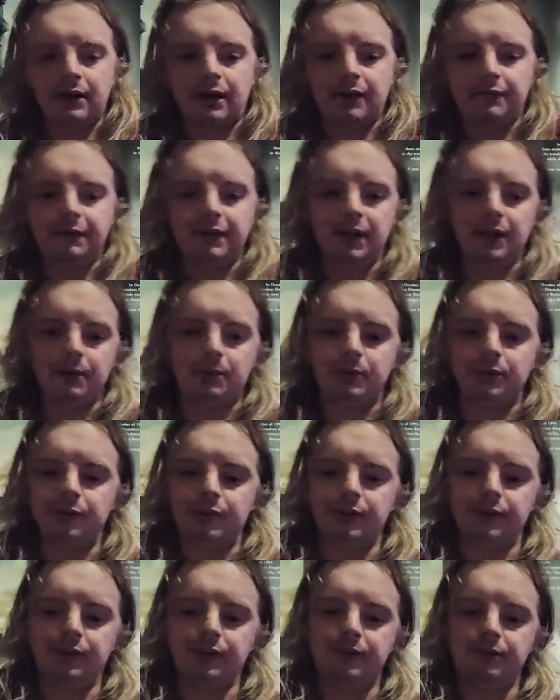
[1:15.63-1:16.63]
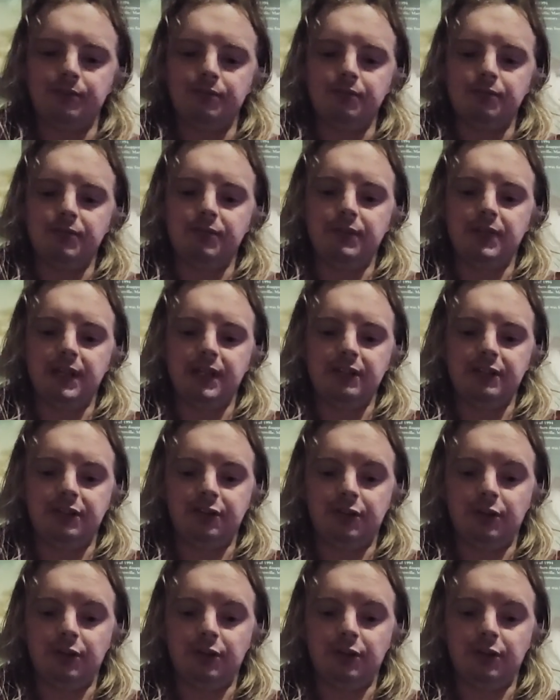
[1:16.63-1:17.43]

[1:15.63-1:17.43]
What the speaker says: I think it was these